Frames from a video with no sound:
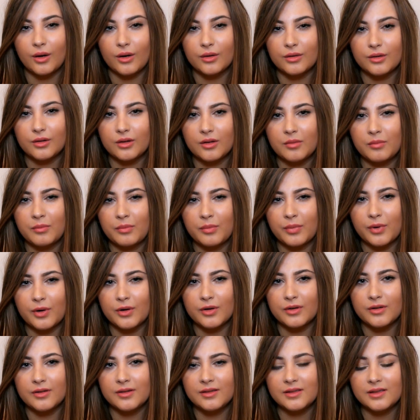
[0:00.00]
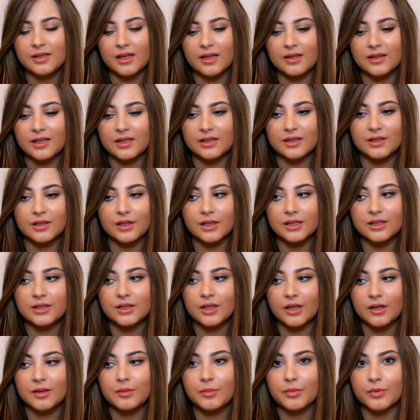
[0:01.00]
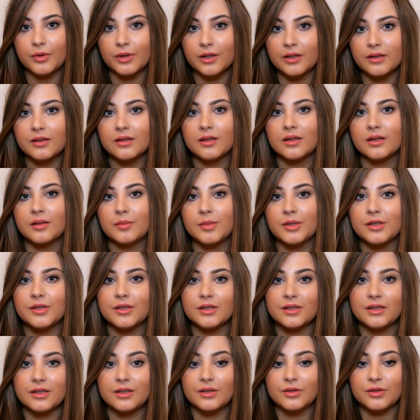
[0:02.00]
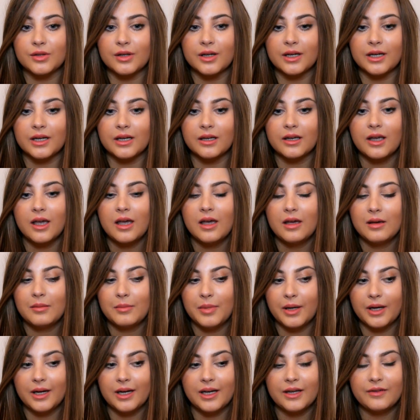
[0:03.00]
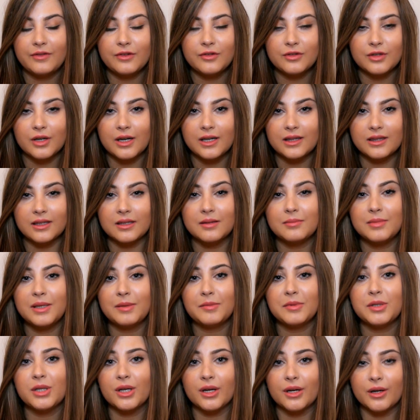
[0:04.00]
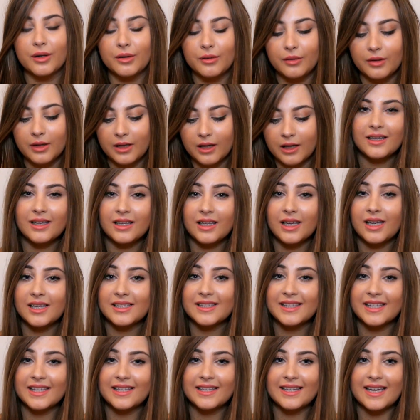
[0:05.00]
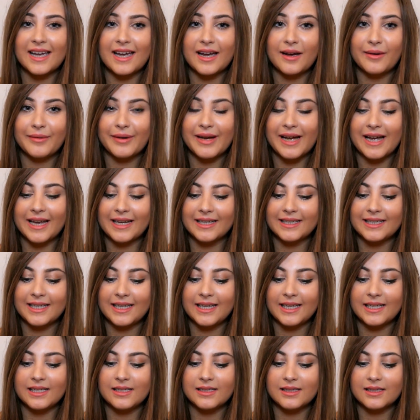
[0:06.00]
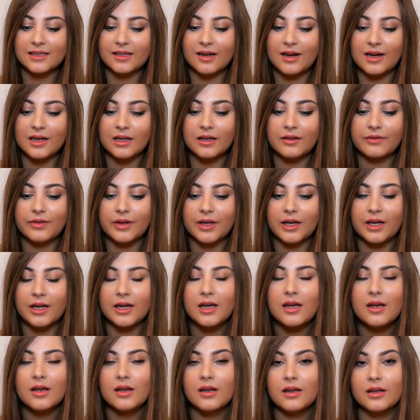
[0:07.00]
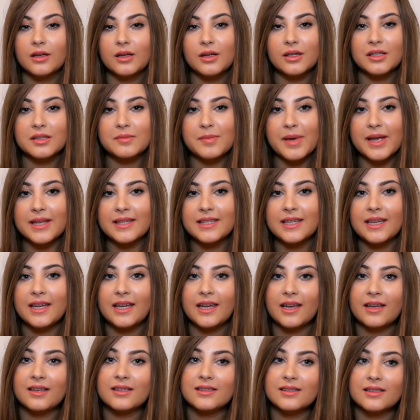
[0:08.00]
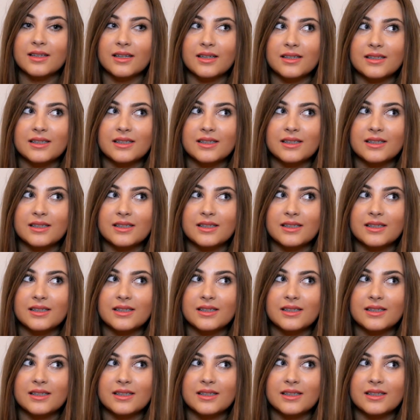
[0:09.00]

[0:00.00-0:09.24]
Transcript: On and On Bronze, and there's a nice taupe one that I'm interested in trying. But if you tried them, let me know. Last thing now, and it's kind of a cosmetics